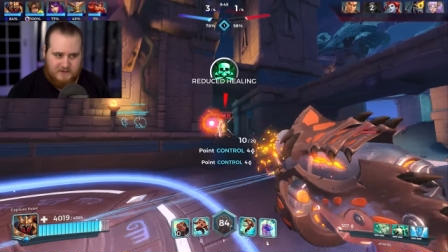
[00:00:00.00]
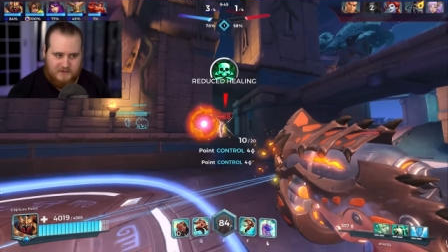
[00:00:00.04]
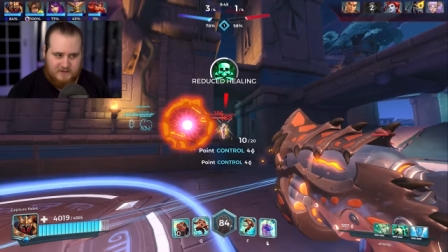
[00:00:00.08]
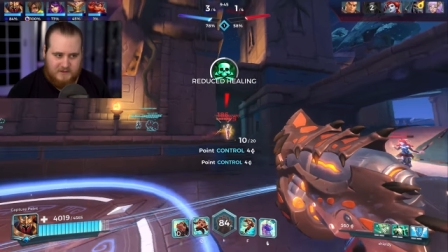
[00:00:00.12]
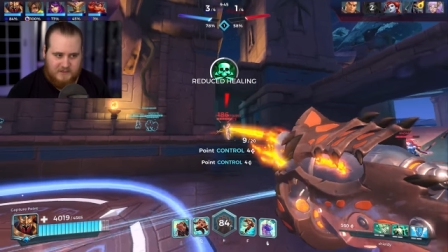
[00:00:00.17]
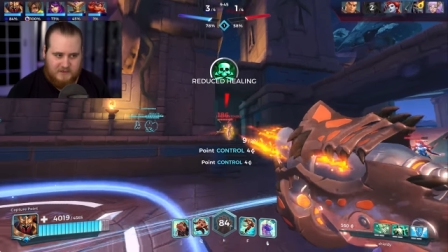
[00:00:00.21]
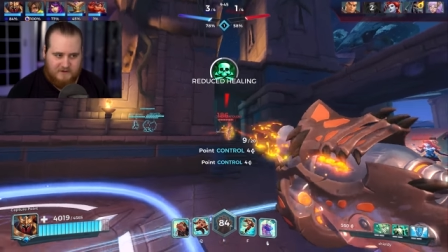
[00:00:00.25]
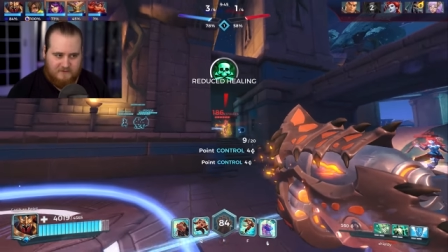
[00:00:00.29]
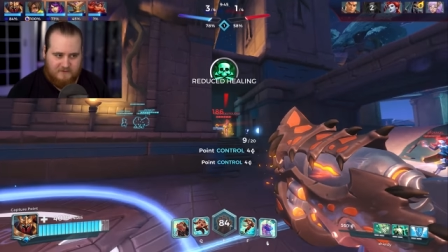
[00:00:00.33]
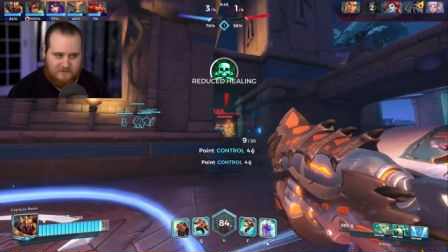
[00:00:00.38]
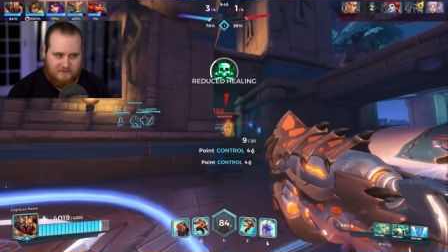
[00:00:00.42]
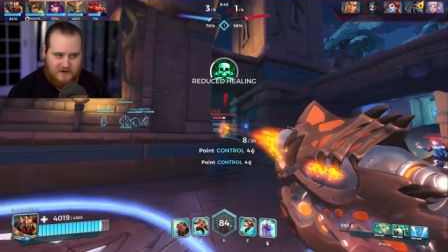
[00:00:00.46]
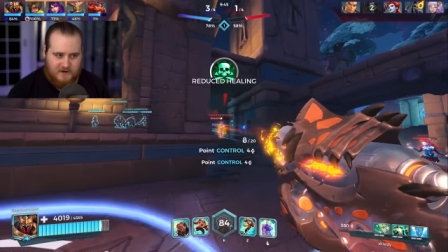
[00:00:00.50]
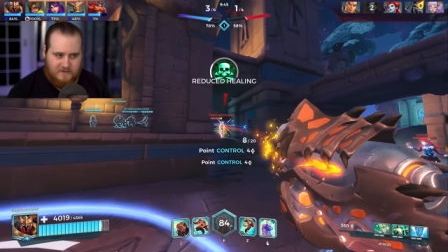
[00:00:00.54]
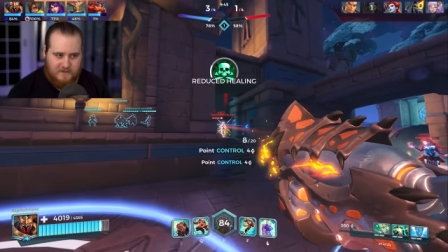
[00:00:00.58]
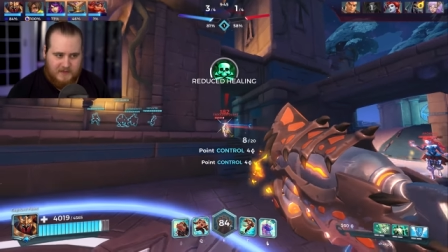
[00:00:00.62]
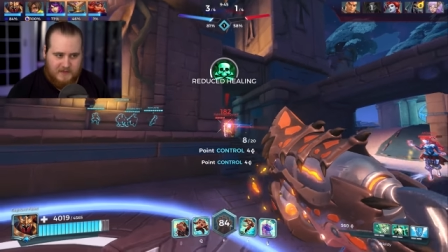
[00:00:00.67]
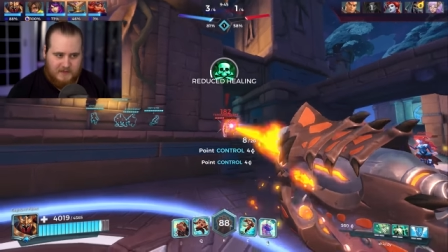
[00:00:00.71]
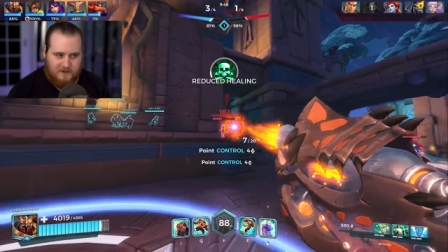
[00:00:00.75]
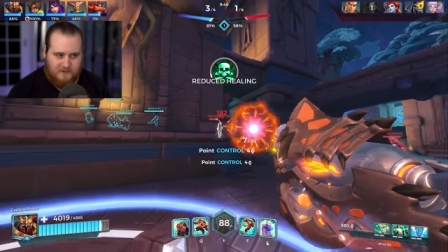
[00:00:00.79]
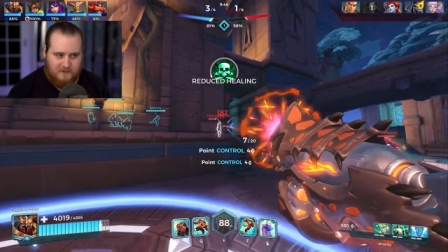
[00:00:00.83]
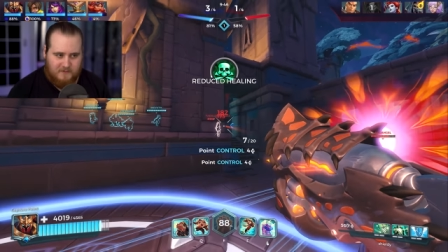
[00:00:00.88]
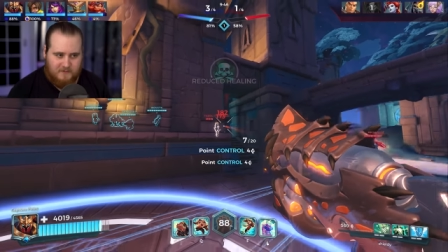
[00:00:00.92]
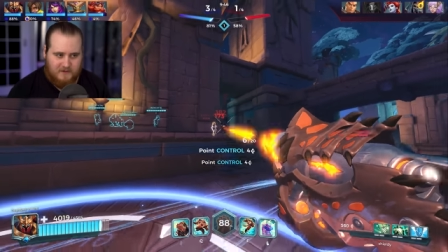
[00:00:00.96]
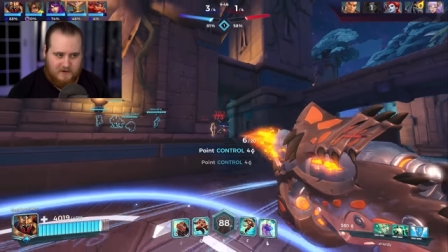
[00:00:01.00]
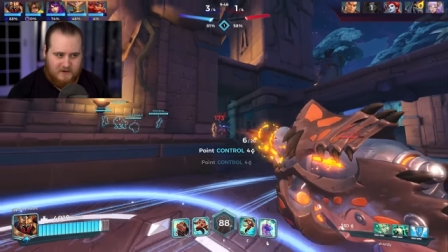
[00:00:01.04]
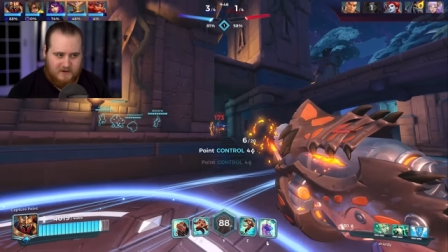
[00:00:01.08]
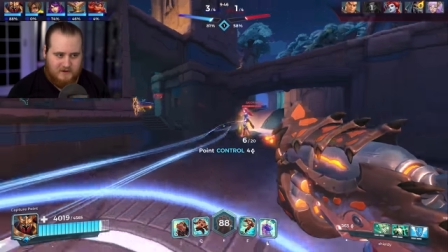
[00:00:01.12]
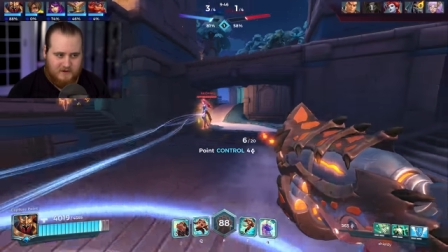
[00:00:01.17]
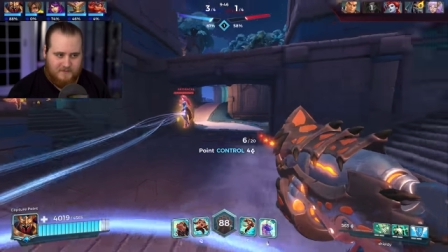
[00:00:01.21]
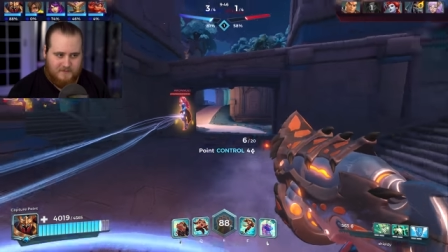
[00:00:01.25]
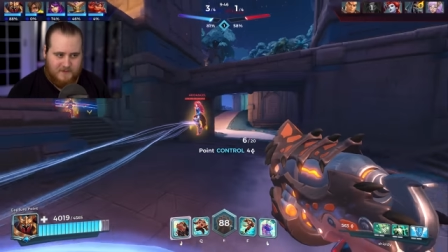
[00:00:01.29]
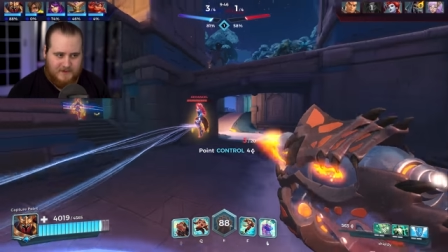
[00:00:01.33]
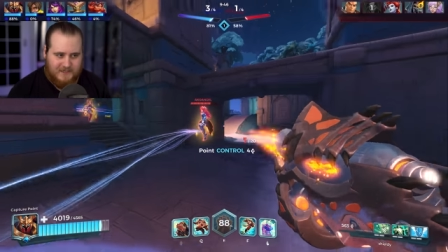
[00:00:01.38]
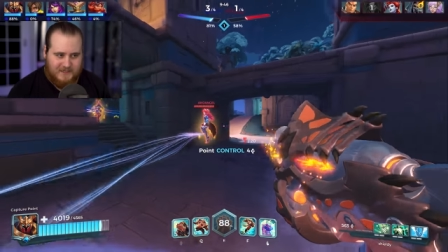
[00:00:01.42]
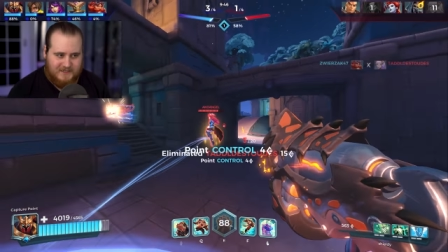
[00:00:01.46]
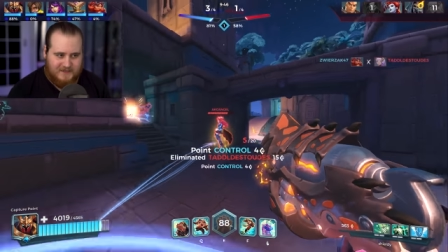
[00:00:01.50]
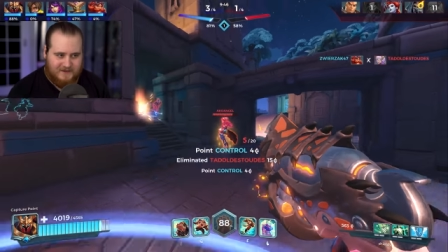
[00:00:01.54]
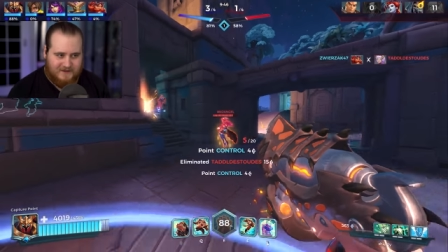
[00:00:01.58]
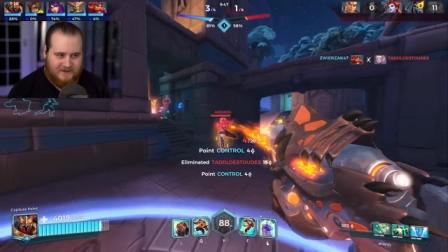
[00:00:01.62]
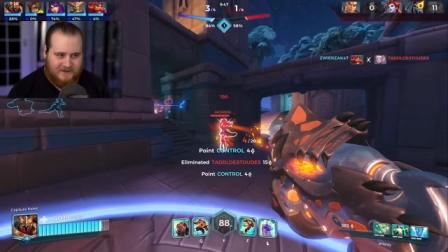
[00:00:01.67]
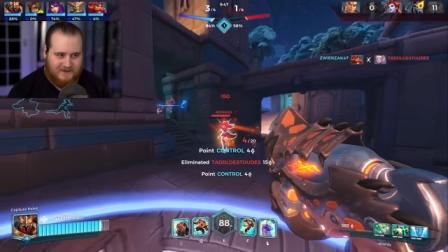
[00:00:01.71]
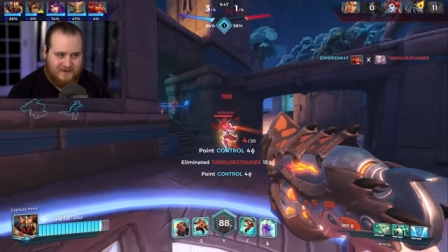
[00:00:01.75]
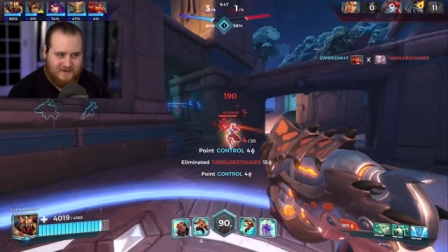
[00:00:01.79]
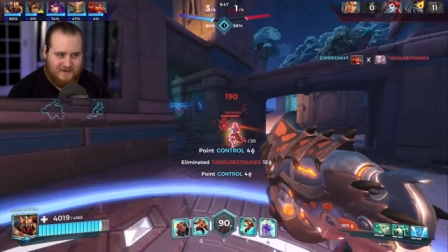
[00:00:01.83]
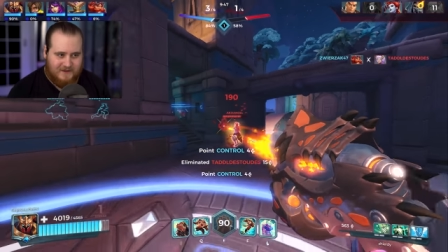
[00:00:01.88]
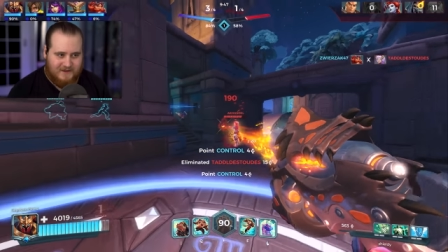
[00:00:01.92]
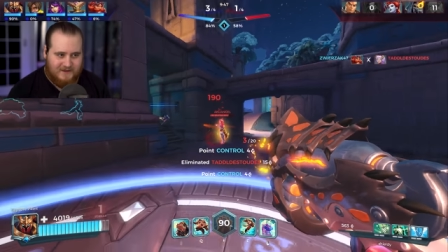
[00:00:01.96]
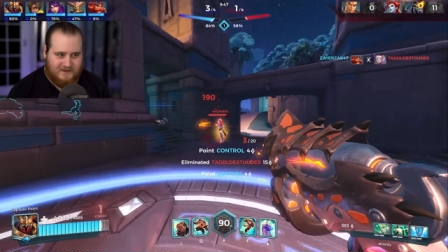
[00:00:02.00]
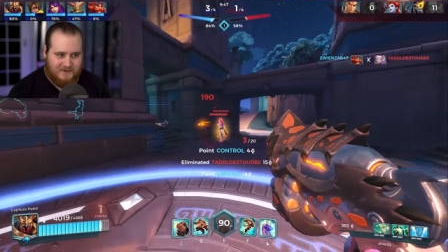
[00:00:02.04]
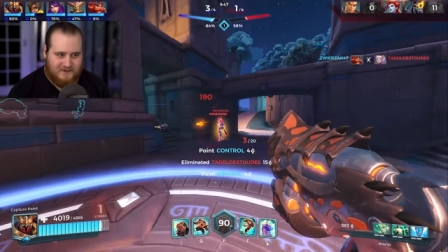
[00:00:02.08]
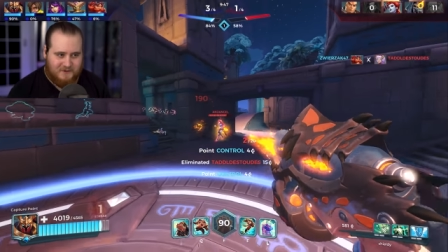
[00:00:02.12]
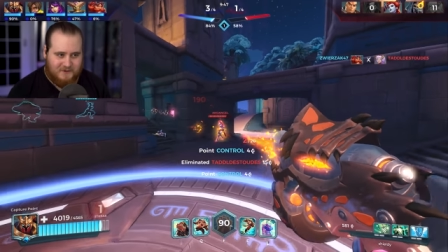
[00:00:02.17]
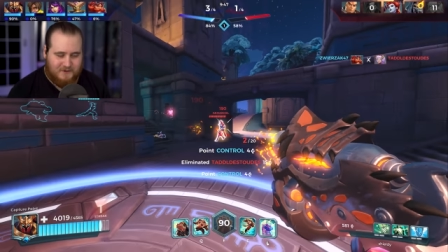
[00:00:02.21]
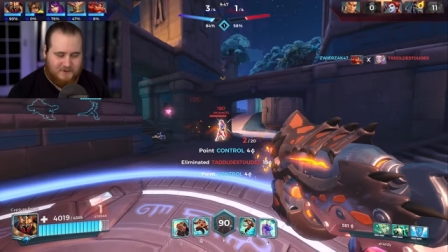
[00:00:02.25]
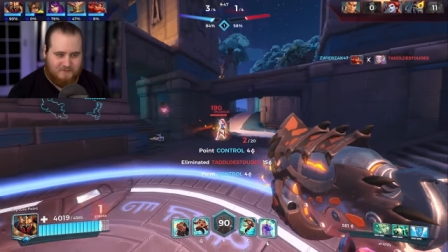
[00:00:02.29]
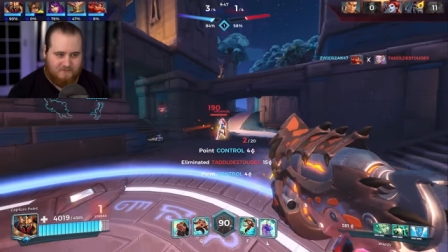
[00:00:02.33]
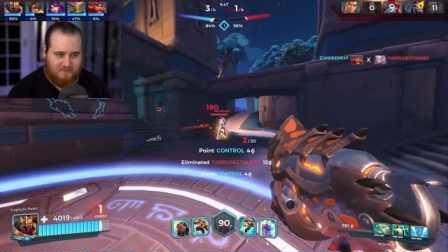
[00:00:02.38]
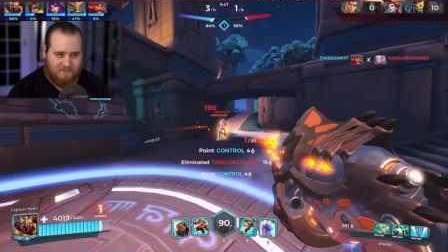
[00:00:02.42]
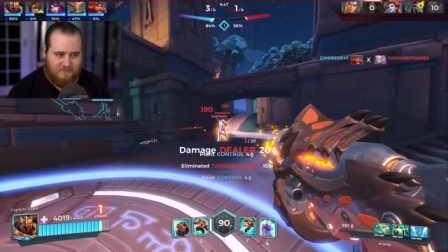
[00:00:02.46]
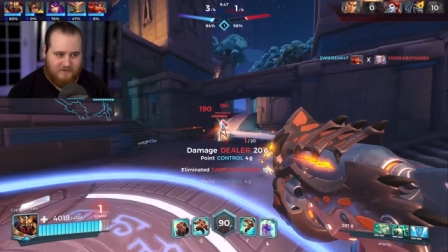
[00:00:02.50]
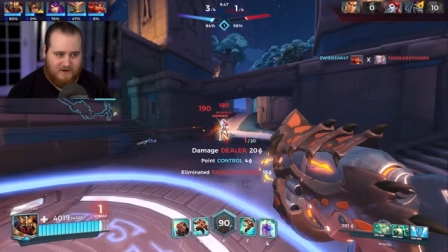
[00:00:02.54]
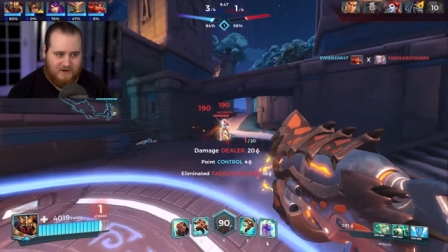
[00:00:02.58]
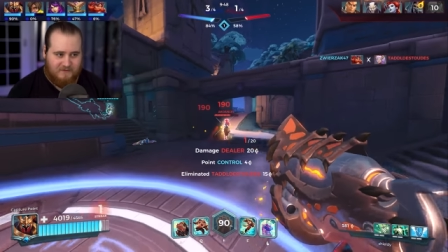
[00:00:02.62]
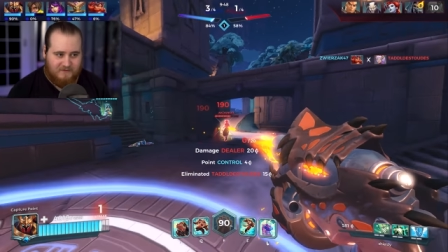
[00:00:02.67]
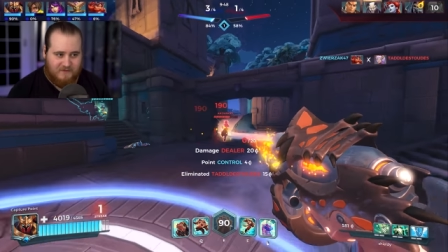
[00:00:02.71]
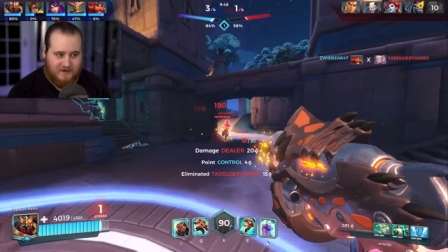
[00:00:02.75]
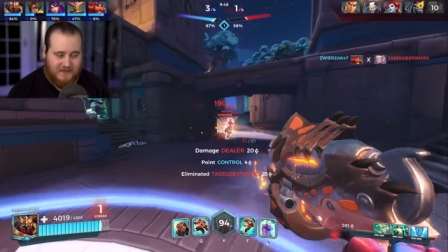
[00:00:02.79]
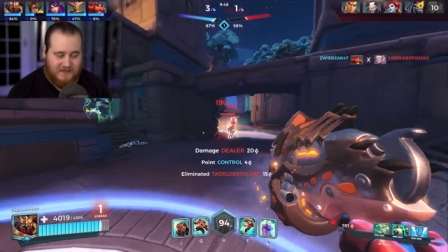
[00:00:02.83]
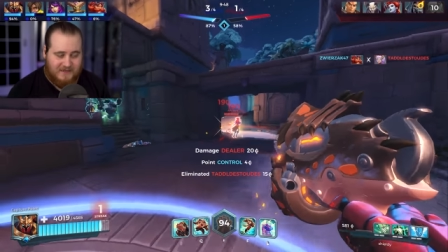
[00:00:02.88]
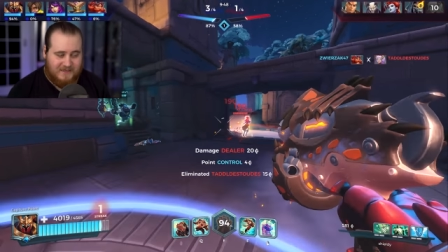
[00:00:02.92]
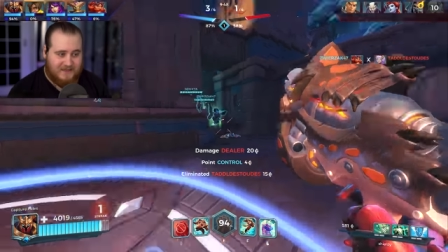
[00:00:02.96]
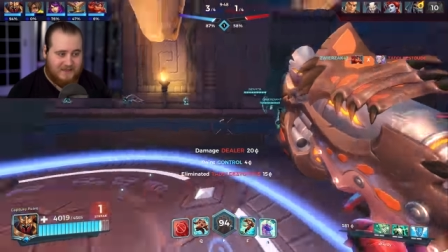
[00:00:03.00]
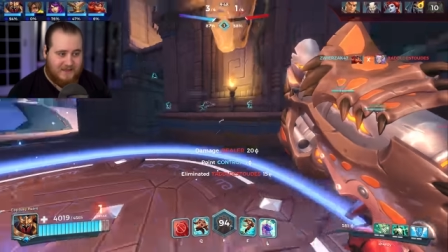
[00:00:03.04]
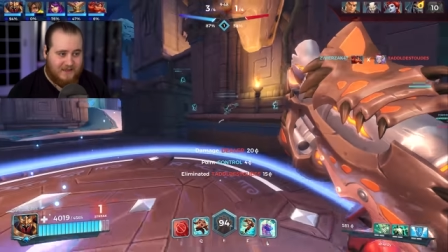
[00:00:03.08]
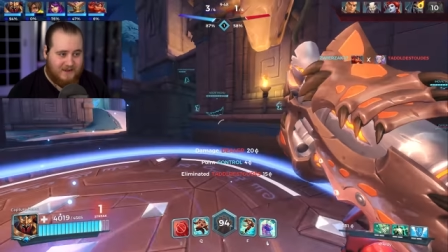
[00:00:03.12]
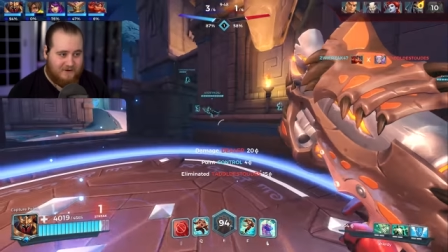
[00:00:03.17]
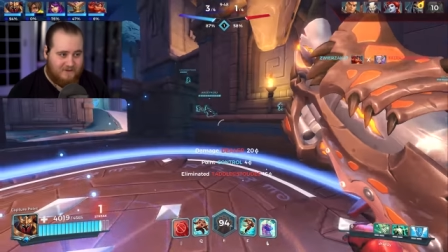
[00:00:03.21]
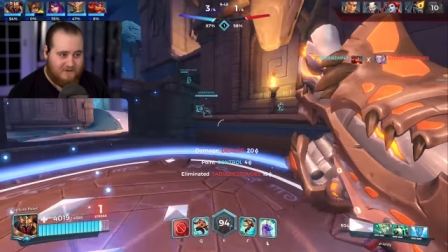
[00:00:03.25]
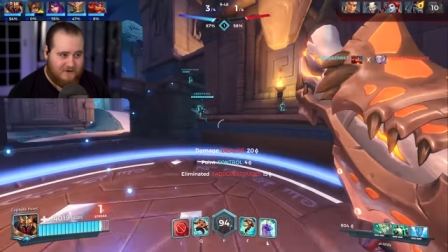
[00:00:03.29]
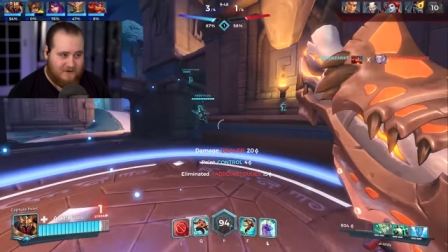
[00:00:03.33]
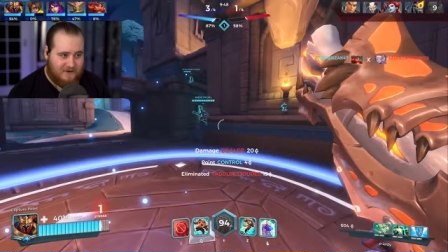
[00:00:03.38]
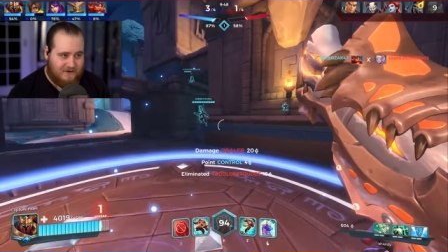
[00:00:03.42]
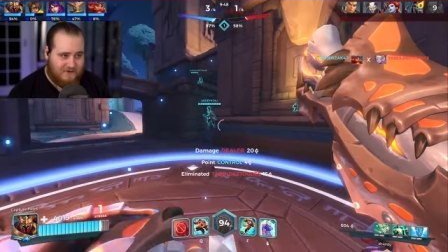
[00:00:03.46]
Doesn't have a very big health bar compared to Lilith here. She looks really, really easy to get rid